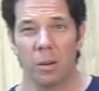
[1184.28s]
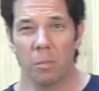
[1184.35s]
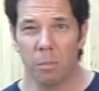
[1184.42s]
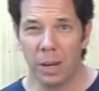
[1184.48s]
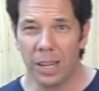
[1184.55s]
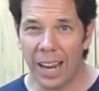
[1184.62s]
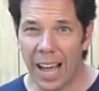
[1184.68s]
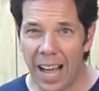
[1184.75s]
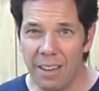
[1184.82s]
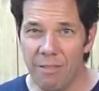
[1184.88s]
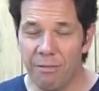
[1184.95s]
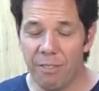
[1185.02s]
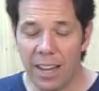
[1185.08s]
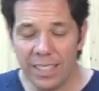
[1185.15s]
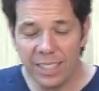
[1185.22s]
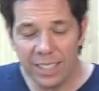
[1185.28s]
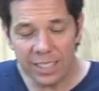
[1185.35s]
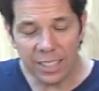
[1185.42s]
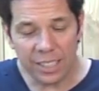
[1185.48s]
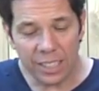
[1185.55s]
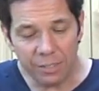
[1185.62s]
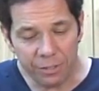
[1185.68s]
But I find
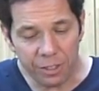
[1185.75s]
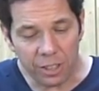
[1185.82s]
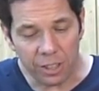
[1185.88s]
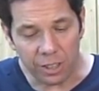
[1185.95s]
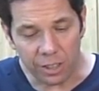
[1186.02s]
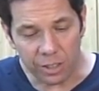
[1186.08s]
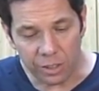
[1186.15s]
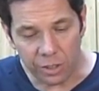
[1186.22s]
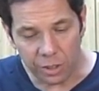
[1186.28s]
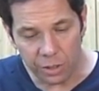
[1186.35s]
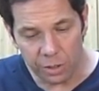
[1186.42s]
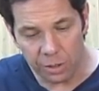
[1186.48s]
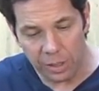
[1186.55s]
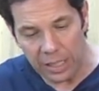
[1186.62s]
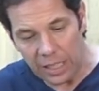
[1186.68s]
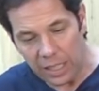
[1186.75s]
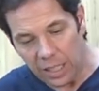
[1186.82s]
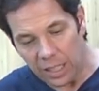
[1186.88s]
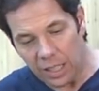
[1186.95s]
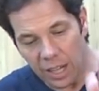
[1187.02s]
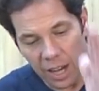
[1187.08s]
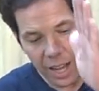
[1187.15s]
it difficult to
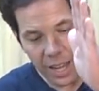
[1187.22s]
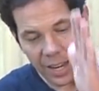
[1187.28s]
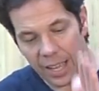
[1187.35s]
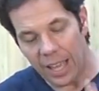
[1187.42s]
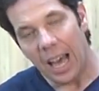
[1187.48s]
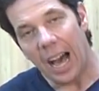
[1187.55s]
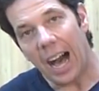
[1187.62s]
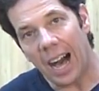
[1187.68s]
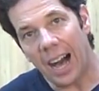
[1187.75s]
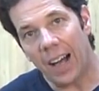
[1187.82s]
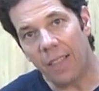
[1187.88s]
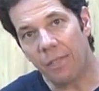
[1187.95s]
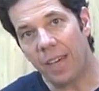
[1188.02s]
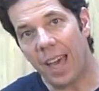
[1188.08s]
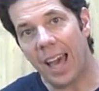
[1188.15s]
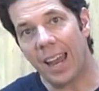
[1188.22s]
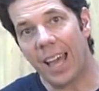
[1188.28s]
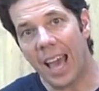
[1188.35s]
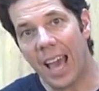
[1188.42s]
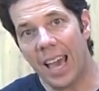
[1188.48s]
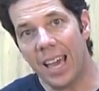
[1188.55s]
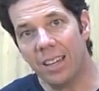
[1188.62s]
cut on that
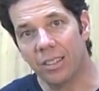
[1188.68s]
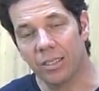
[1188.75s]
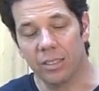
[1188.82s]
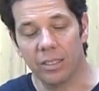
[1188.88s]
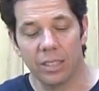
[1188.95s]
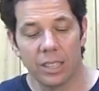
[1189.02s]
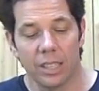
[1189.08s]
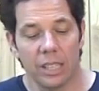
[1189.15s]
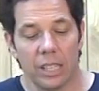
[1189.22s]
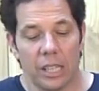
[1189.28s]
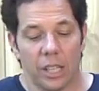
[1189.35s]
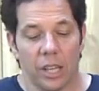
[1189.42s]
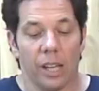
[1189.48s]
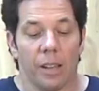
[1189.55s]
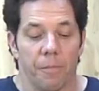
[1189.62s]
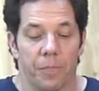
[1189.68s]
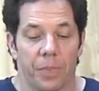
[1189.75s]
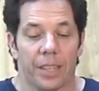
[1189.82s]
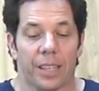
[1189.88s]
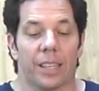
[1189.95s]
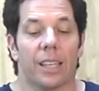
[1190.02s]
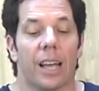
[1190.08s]
angle.
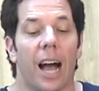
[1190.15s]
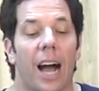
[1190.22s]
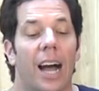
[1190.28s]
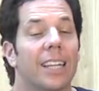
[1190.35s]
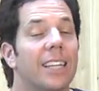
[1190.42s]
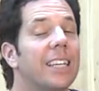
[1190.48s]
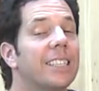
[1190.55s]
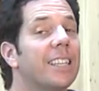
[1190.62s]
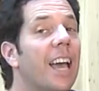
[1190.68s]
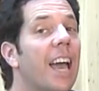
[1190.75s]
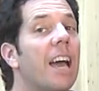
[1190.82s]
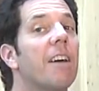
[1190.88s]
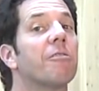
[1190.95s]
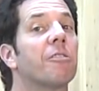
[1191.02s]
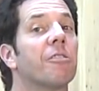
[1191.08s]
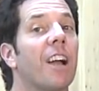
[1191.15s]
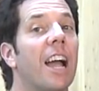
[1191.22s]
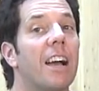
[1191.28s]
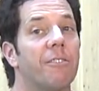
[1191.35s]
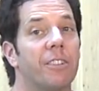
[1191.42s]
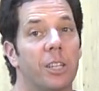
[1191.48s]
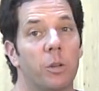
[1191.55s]
I like to have
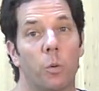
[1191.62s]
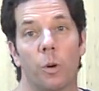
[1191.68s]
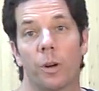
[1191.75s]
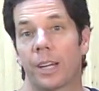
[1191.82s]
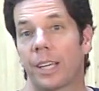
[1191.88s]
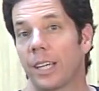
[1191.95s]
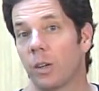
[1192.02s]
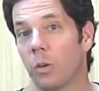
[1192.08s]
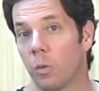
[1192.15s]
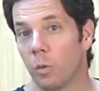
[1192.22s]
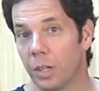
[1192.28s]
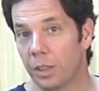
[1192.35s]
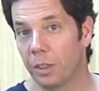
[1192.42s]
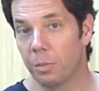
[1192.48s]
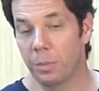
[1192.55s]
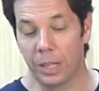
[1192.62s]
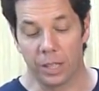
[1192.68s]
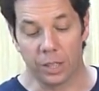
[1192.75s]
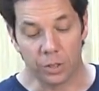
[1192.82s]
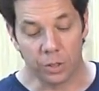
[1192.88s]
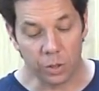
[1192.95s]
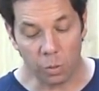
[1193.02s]
gravity working with
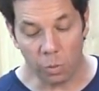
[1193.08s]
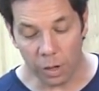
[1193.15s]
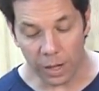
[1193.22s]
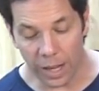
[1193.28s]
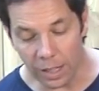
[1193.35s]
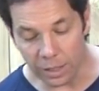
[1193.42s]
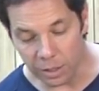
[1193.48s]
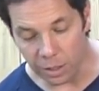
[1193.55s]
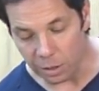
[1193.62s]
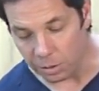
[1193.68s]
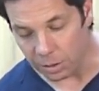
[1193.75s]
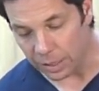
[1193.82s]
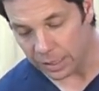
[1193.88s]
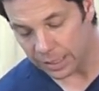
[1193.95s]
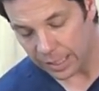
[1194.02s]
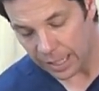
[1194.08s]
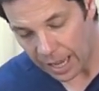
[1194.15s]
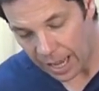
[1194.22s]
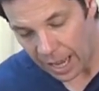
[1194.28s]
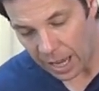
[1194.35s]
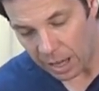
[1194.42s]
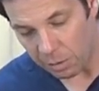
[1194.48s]
me. So what I'll do is
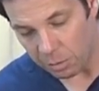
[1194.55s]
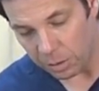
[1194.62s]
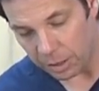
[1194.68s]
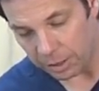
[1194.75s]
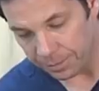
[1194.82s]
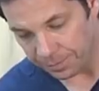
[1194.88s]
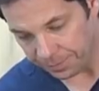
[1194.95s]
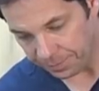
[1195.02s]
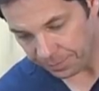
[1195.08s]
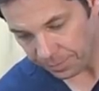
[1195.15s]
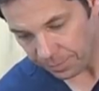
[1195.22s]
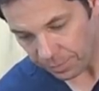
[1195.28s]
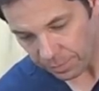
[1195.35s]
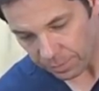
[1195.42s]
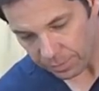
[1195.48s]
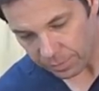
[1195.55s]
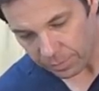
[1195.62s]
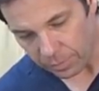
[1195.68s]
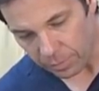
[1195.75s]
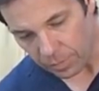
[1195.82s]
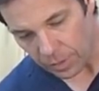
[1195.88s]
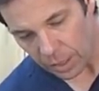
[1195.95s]
I will
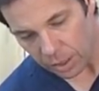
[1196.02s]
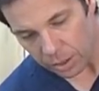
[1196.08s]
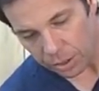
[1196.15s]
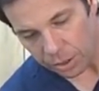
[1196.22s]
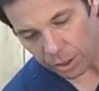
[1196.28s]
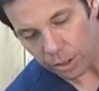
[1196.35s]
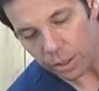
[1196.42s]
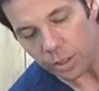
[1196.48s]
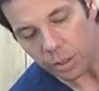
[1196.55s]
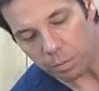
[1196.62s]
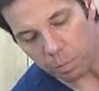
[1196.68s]
turn the